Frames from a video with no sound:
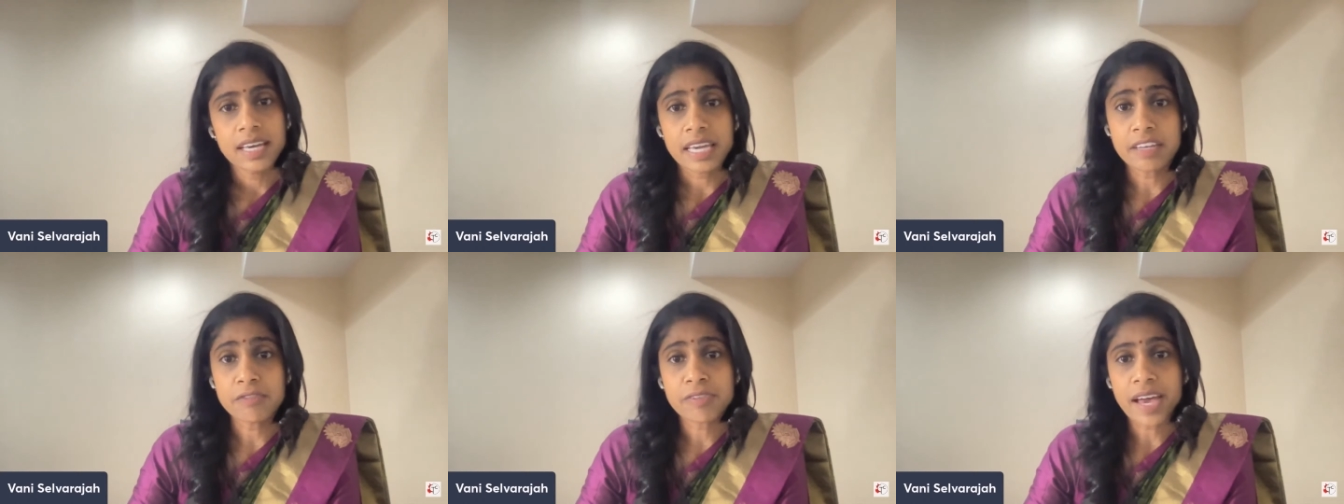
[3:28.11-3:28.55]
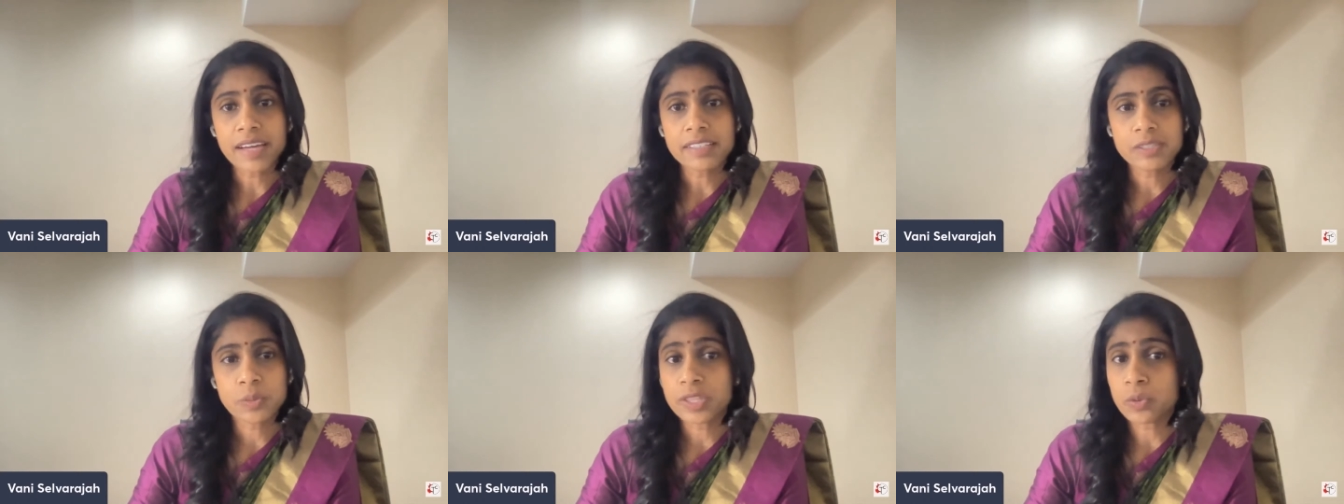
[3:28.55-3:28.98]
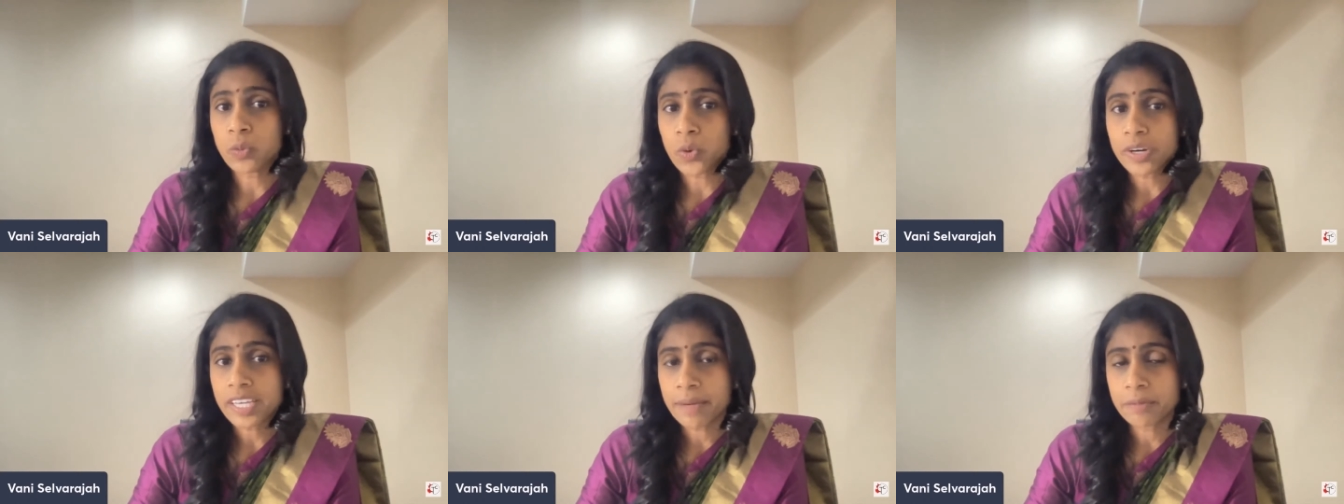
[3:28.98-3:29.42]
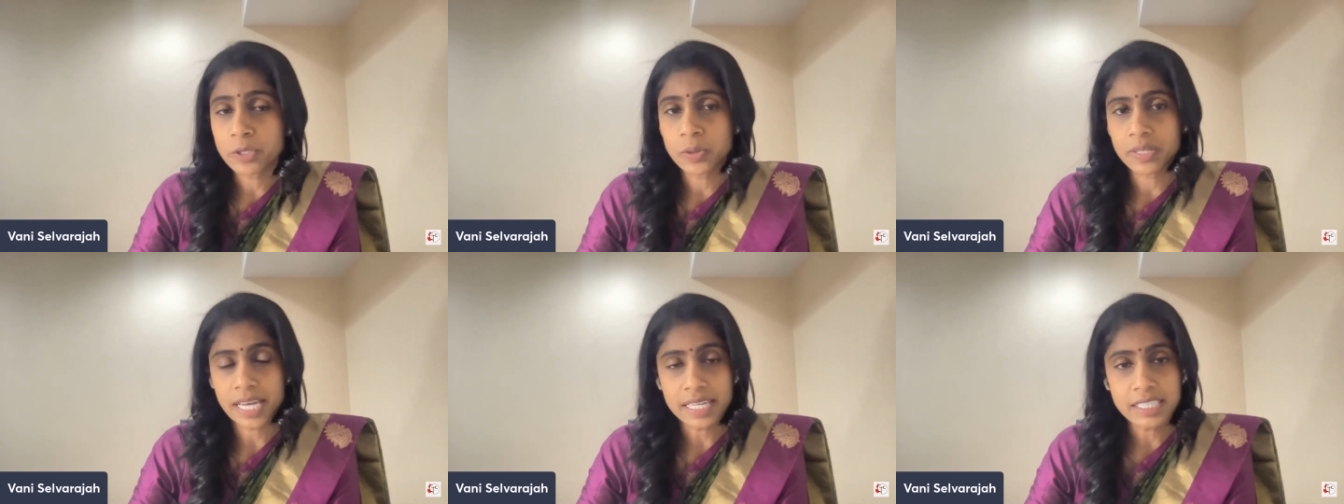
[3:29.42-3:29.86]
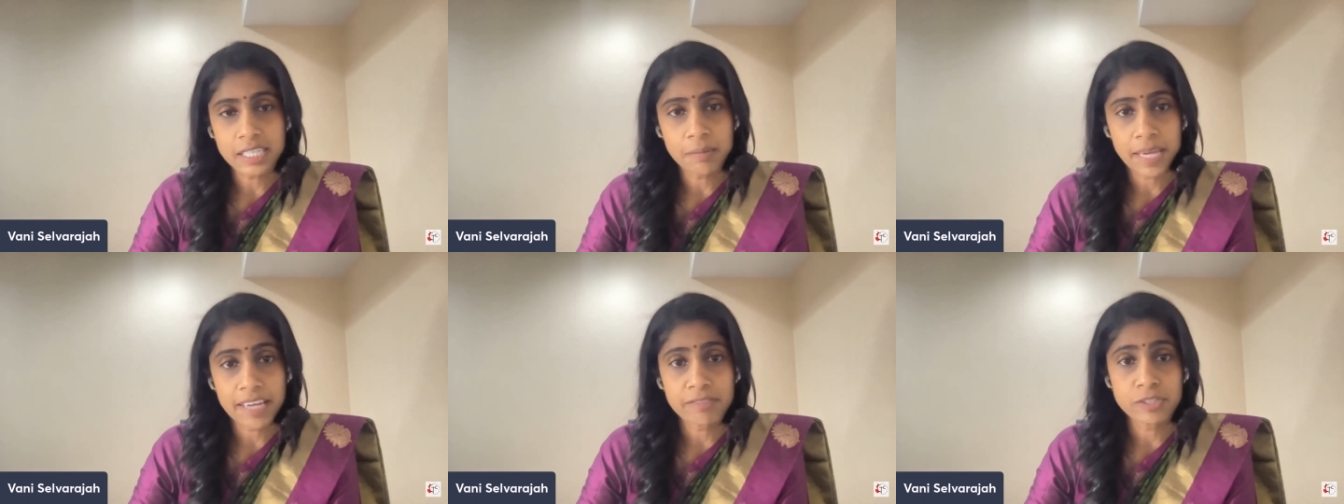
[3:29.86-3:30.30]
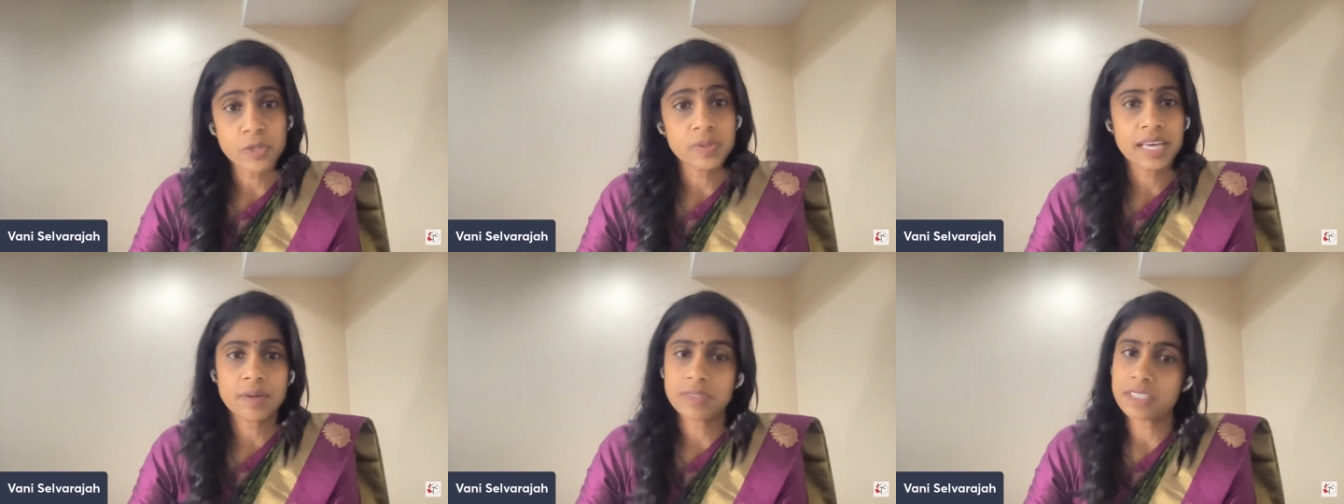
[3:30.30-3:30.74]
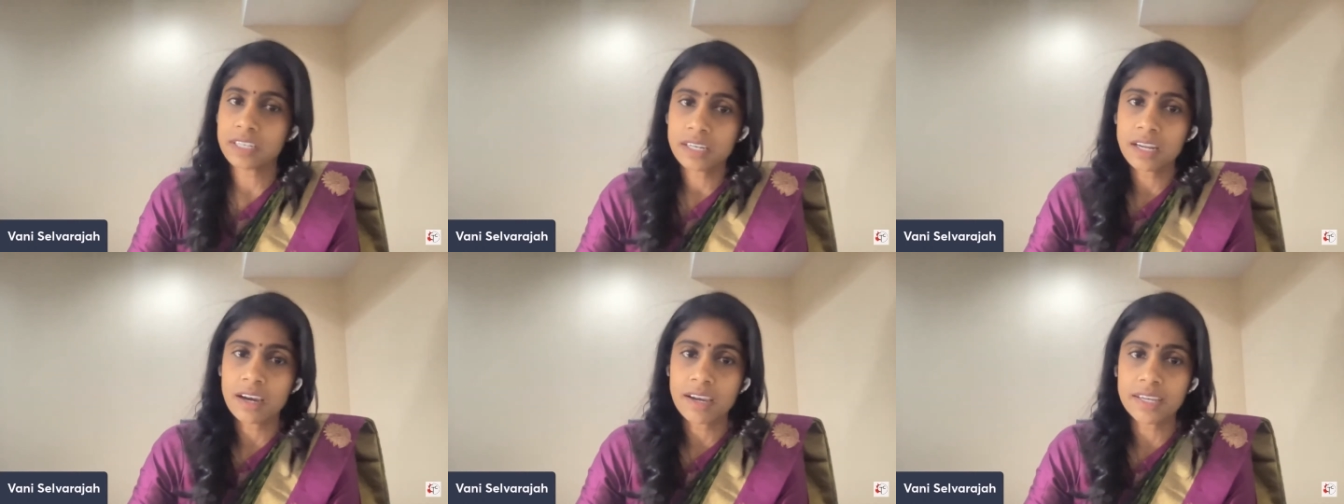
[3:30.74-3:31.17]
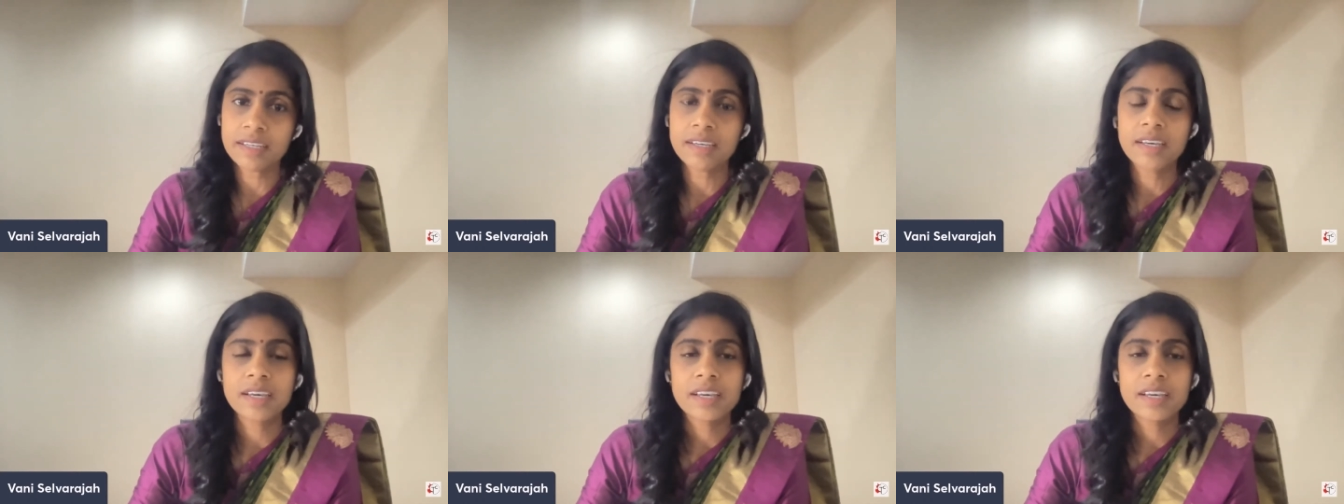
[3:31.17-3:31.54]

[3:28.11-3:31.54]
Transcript: In fact, when the war came to an end in May of 2009,